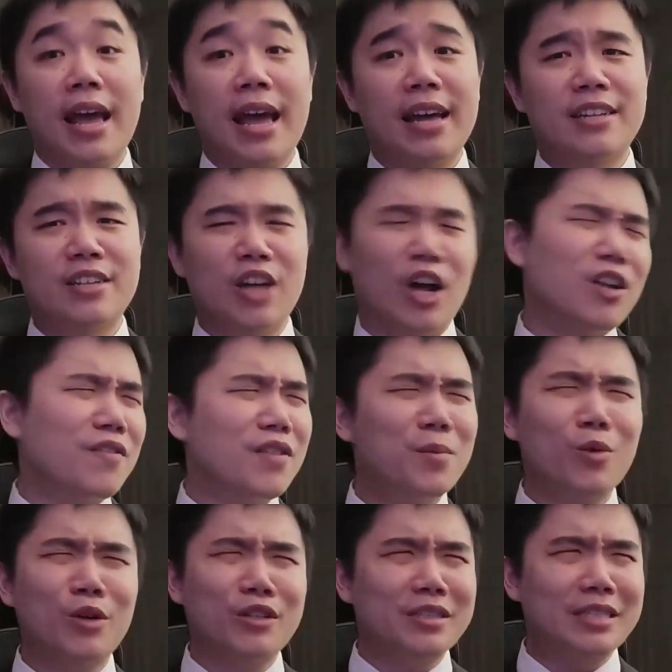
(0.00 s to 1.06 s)
and all of them
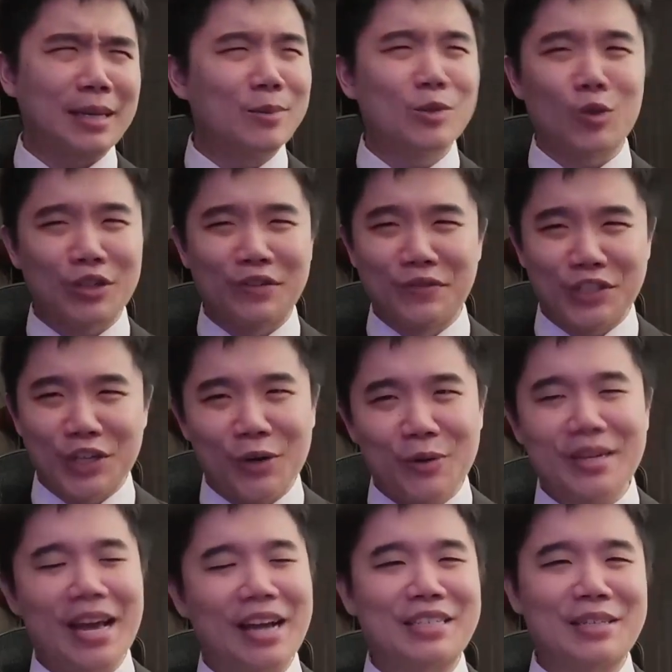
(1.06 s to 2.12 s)
were some sort of
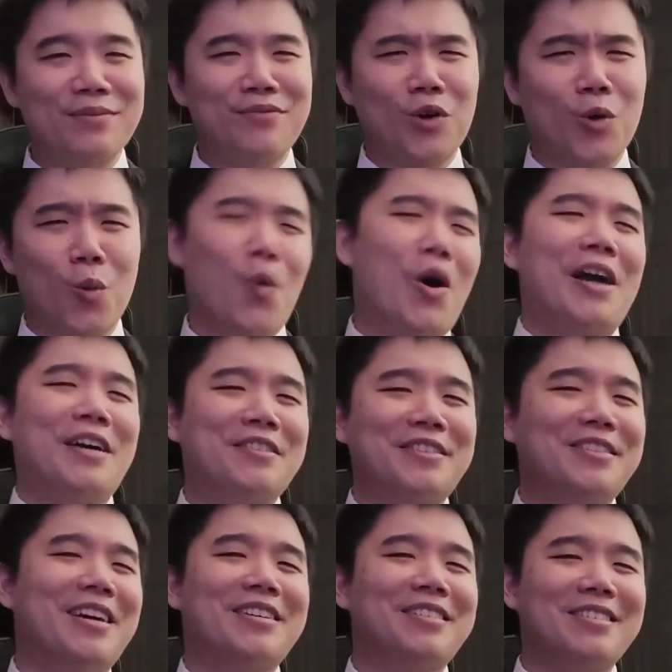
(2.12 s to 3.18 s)
joke except for Wild
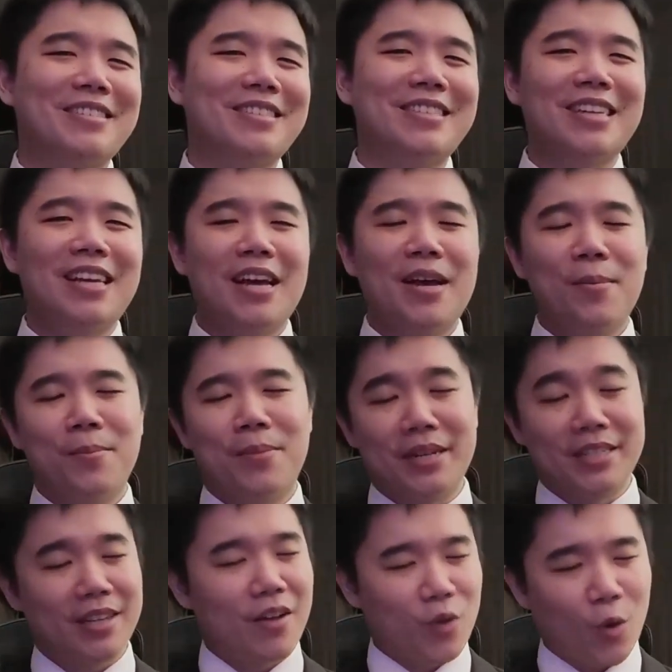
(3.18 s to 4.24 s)
Knuckles.
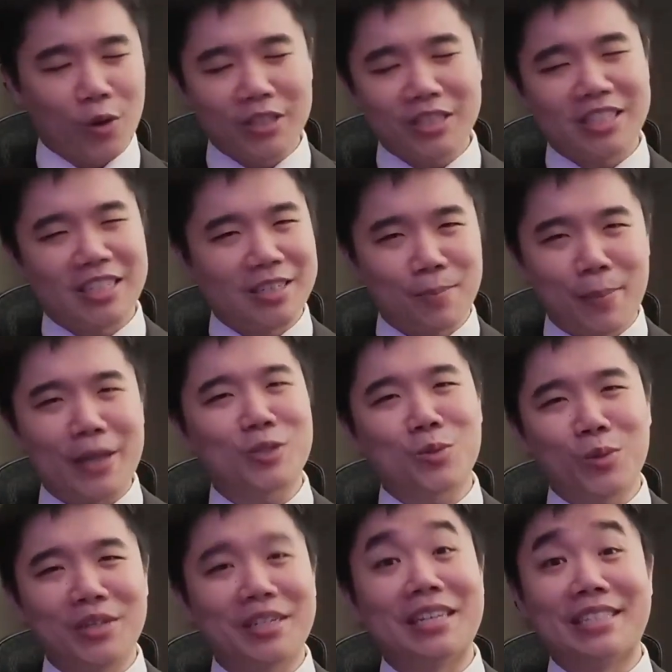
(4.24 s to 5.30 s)
But of course the best
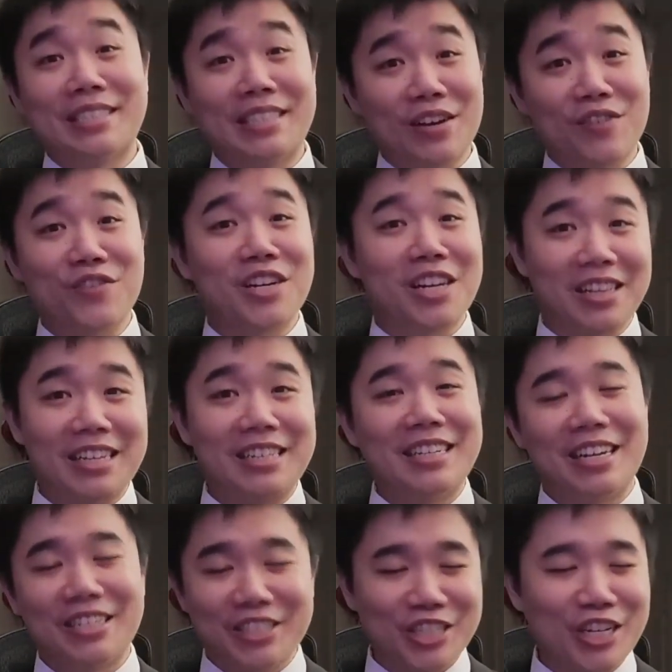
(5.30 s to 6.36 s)
one is definitely
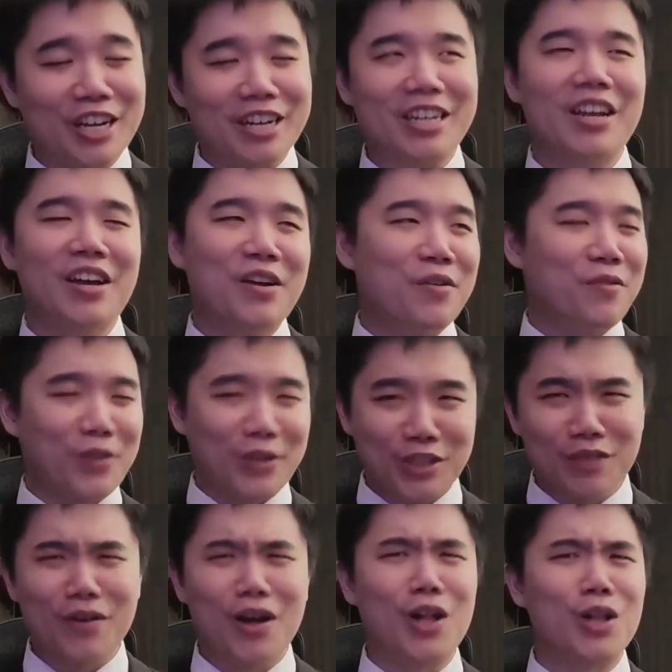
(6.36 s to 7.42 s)
Nunchuck. First
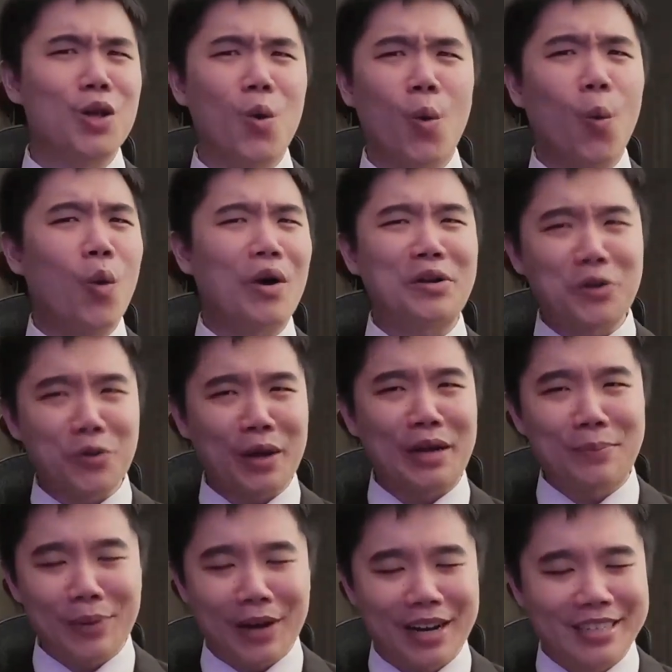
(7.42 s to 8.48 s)
of all, what a
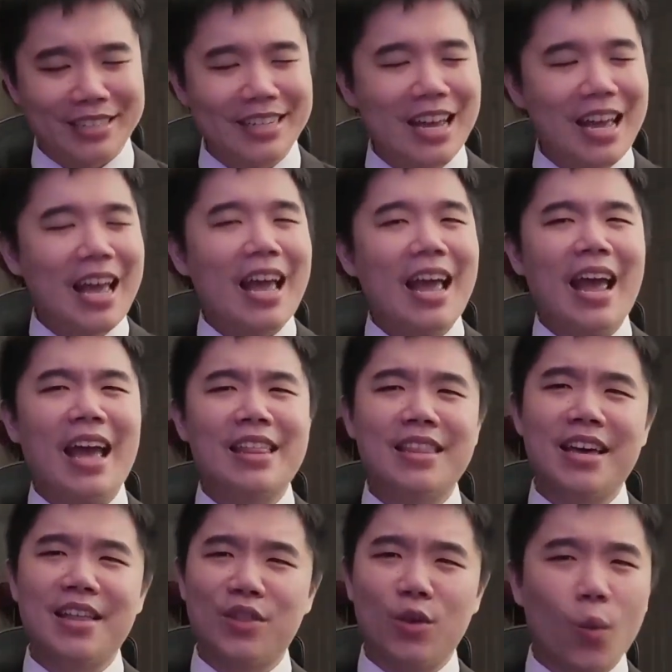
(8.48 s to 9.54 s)
great pun, and
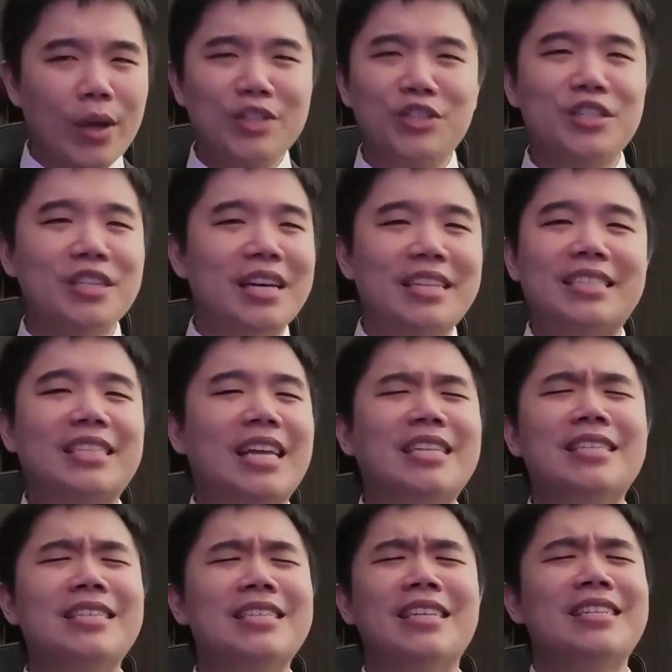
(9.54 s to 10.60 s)
then the way she
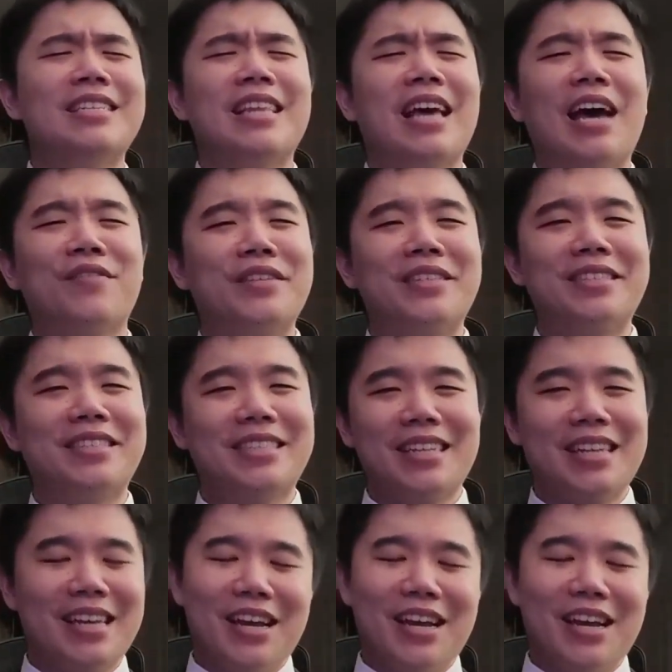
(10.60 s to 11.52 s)
ascended into the heavens.